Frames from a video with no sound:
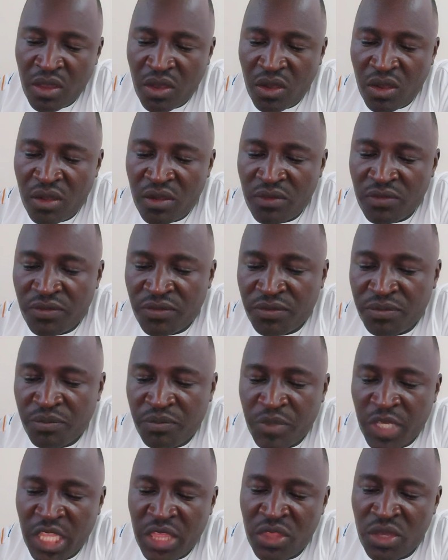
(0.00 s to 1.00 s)
of
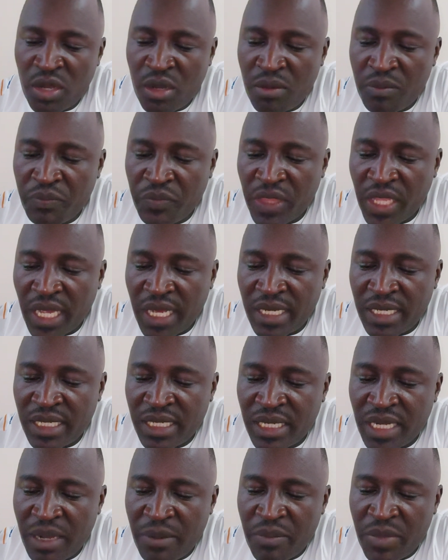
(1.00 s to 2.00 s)
Pithom and
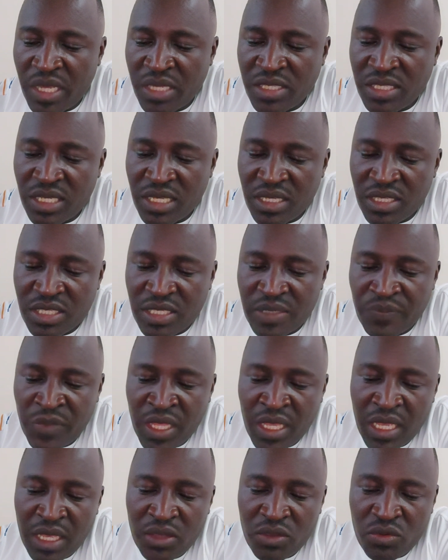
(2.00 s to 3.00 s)
Rameses
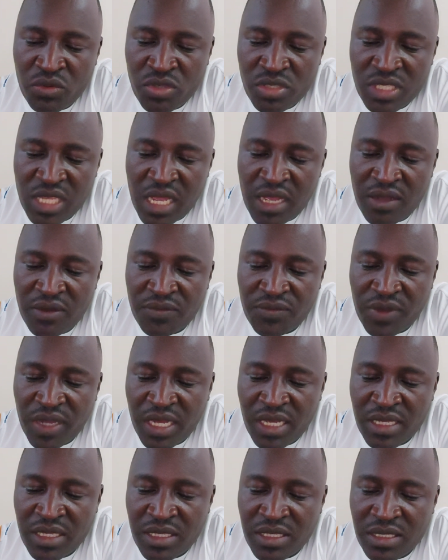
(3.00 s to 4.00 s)
to serve
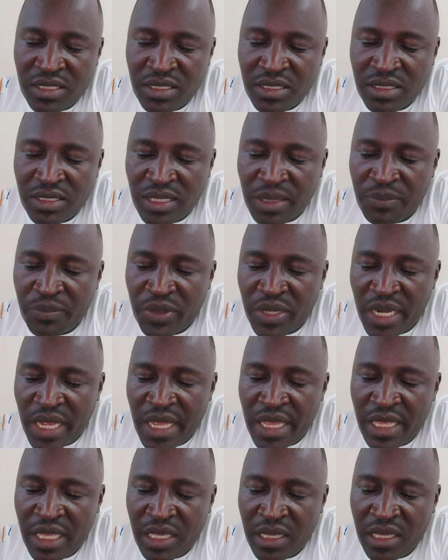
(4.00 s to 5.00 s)
as
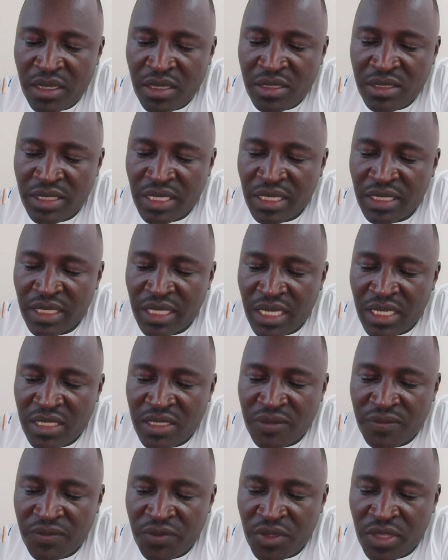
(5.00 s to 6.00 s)
supply centers
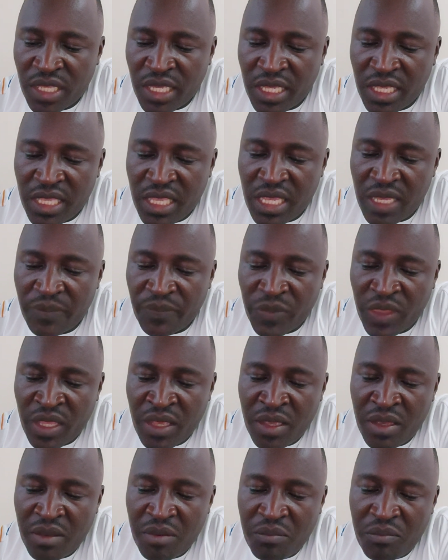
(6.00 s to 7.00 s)
for the king.
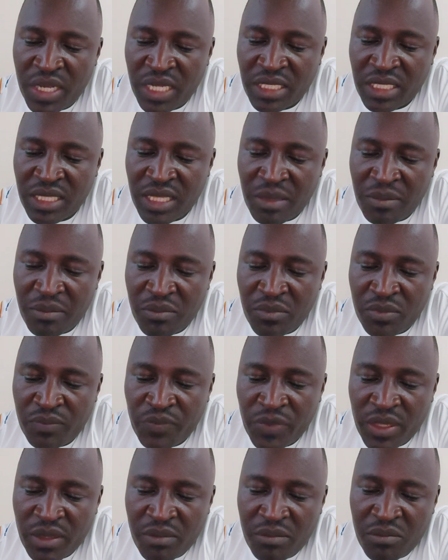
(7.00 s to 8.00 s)
But the
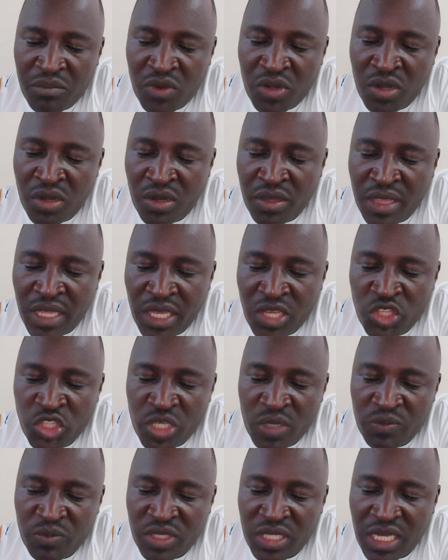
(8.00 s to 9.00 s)
more the
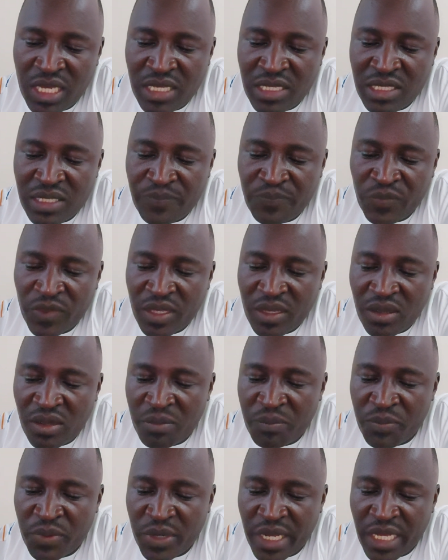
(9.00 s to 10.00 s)
Egyptians
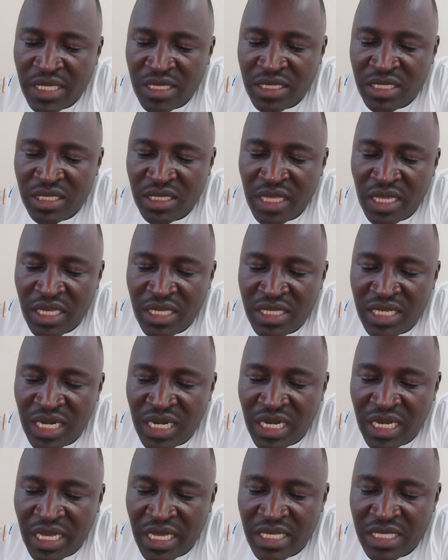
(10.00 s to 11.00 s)
oppressed the
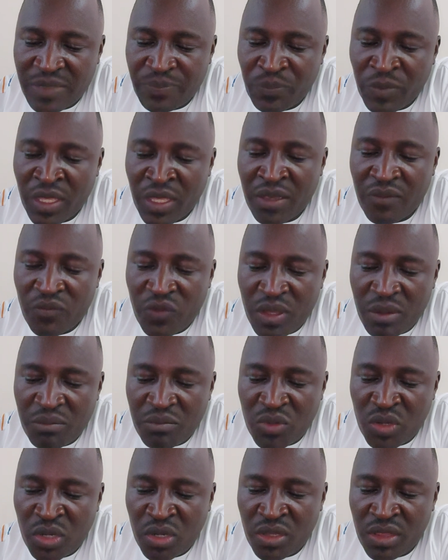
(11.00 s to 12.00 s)
Israelites, the
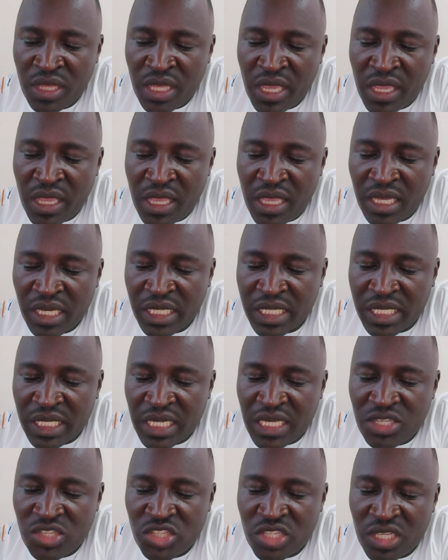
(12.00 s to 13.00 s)
more they
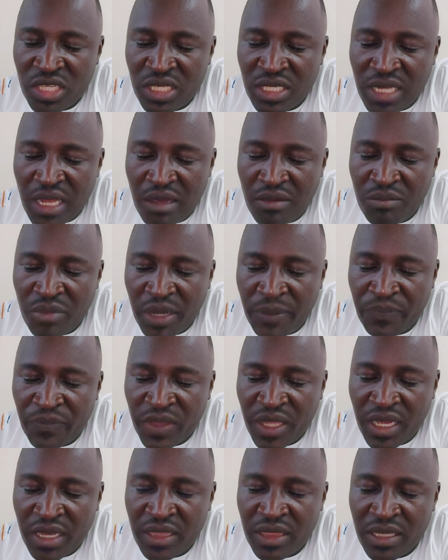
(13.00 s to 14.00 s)
increased in number,
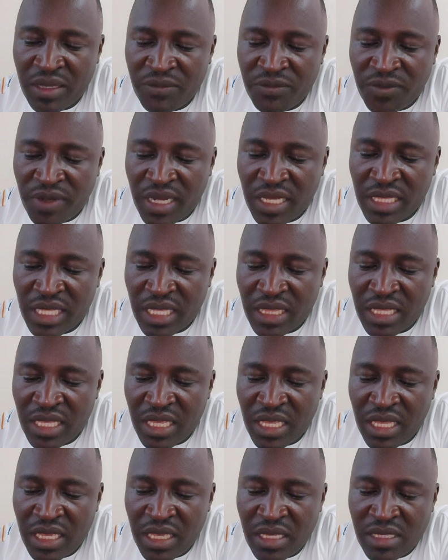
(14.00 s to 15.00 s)
and the farther
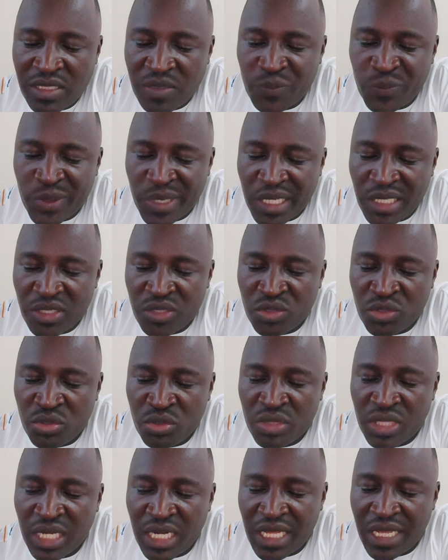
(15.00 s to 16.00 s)
they spread
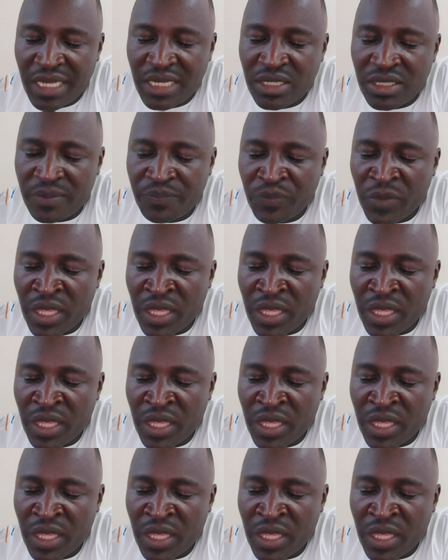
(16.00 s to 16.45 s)
through the land.